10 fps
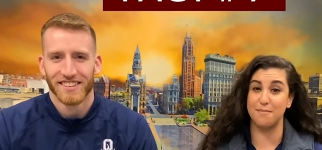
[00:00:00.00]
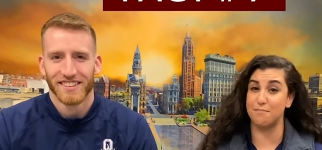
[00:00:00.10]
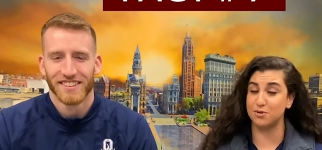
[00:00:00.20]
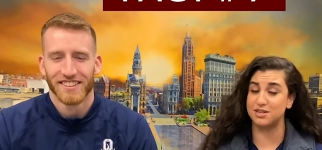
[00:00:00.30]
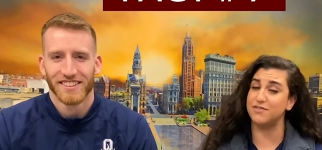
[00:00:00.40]

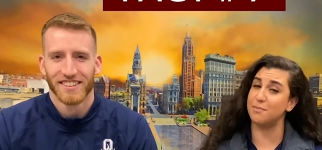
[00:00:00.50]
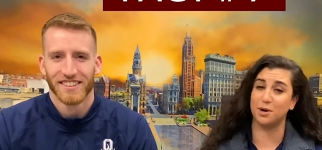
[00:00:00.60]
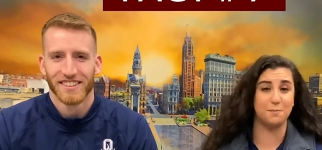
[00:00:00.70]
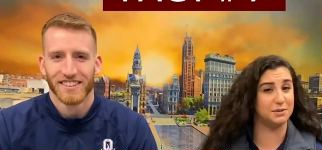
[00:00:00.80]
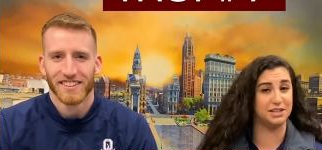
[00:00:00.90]
Speaker 1: and most of them
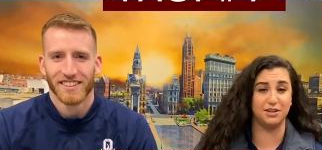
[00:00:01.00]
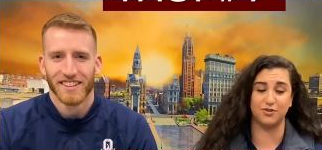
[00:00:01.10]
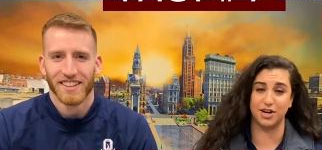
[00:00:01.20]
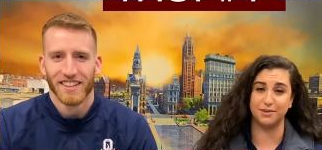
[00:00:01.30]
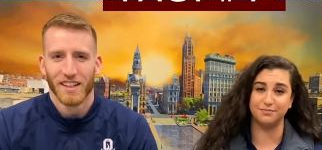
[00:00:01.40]
are completely
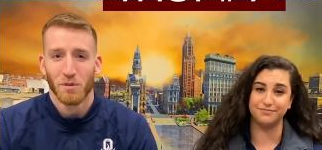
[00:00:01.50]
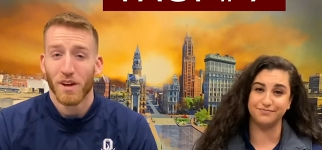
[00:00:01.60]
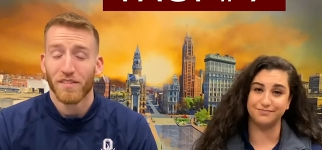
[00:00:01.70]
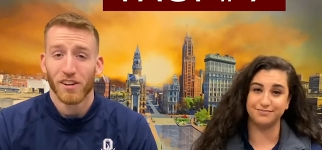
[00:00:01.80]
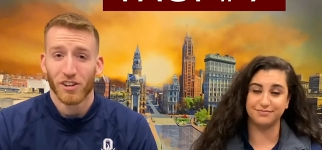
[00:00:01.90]
free.
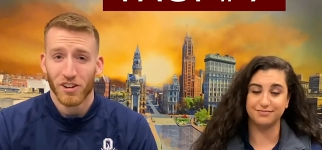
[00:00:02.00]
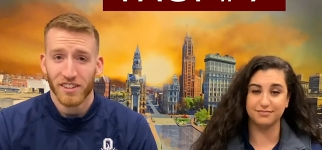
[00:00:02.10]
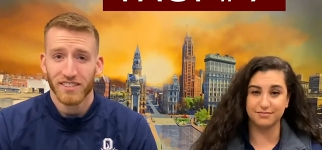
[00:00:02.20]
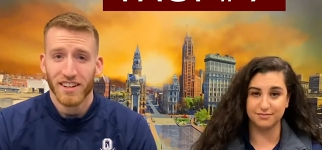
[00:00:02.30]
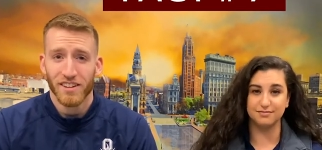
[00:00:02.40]
Speaker 2: We have our
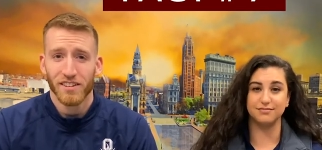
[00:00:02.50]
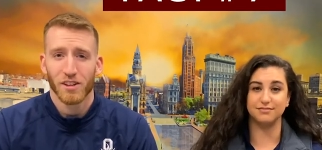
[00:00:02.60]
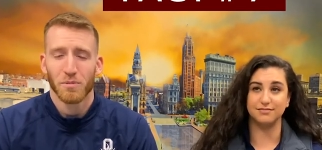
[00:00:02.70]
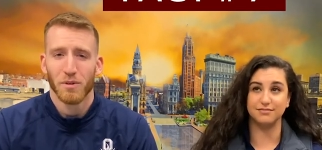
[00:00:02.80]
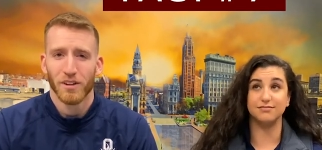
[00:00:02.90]
Learning Center,
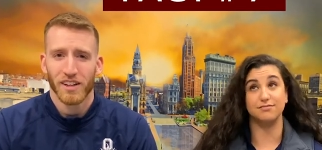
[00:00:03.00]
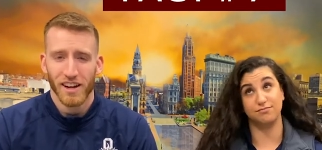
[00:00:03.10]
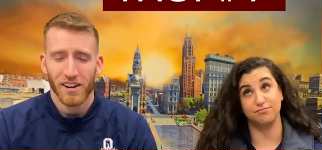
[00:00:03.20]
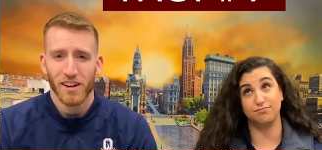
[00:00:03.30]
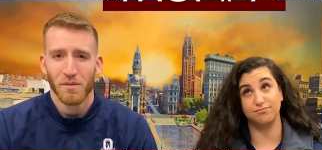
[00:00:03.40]
the Community
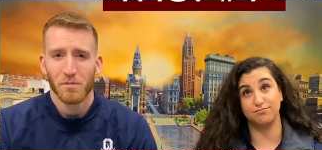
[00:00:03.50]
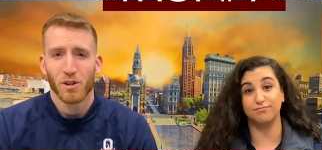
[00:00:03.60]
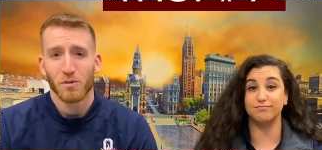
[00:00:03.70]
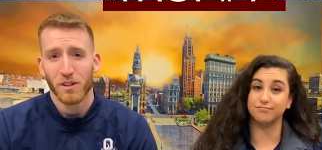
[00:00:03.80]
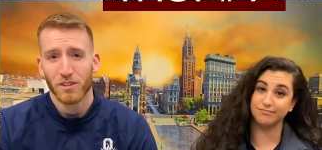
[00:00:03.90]
Care Hub,
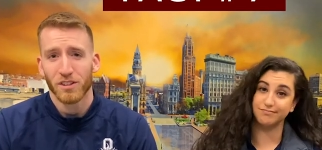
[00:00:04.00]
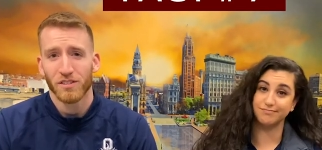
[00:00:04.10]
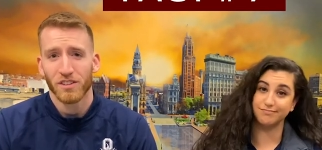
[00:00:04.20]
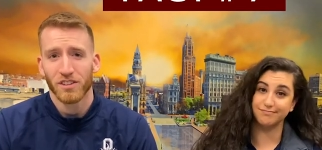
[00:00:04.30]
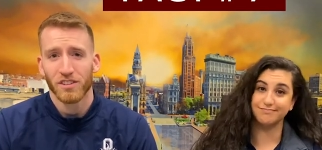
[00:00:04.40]
Career
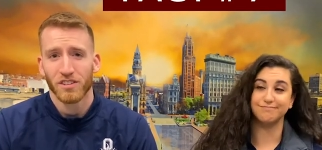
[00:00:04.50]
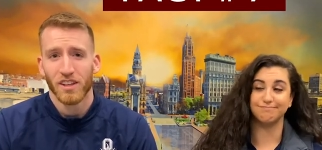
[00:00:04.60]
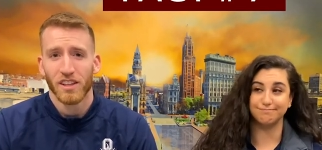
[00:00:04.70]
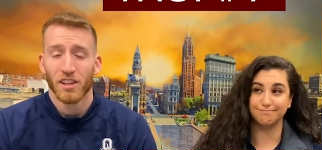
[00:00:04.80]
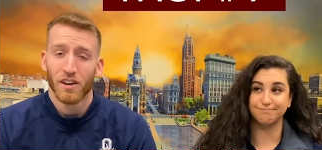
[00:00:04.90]
Services,
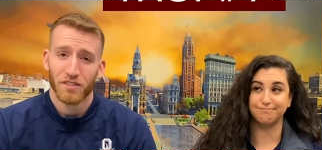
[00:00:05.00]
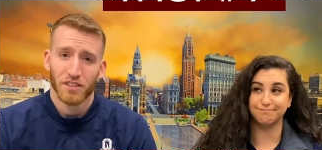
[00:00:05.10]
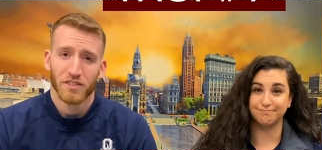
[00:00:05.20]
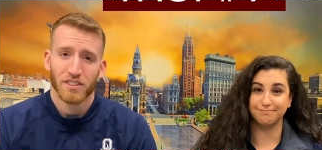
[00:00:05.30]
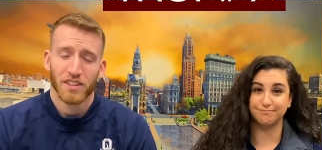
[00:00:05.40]
the
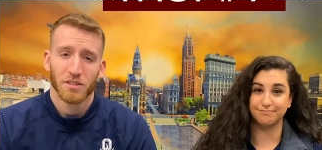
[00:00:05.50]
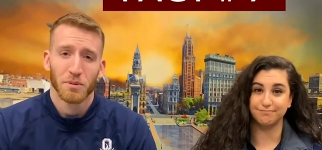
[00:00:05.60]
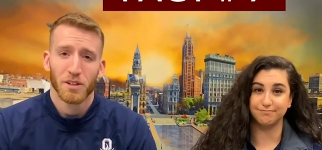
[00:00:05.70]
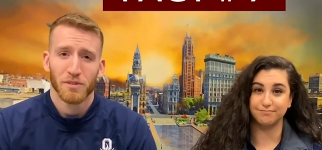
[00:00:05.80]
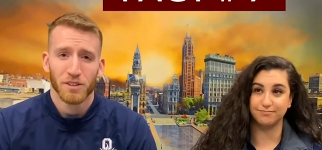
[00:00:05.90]
Office of
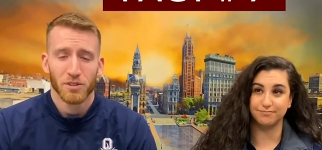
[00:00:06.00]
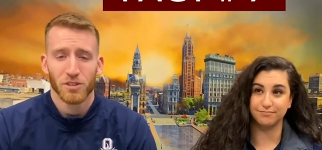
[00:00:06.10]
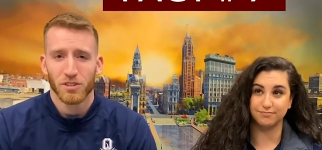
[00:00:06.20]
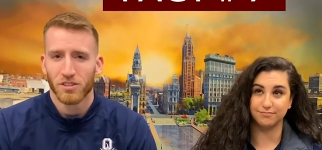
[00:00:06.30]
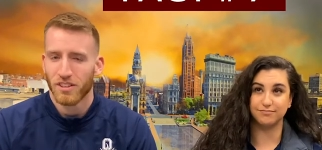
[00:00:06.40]
Accessibility
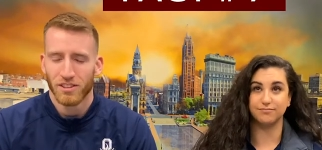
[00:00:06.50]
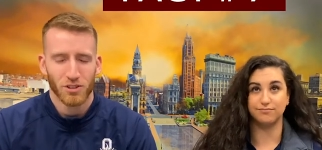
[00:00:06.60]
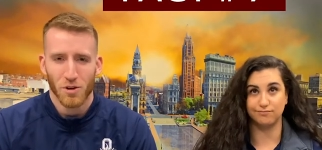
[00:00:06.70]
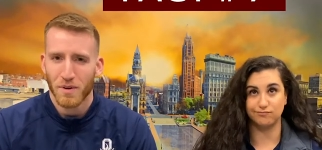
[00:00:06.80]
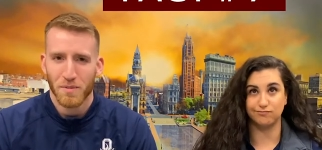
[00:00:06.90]
Resources, and
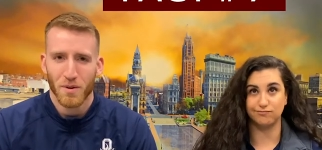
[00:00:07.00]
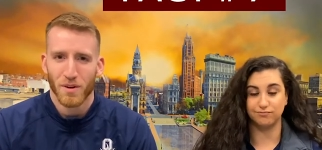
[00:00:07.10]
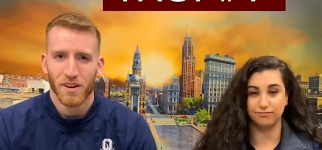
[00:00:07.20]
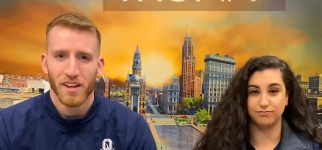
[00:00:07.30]
so many more.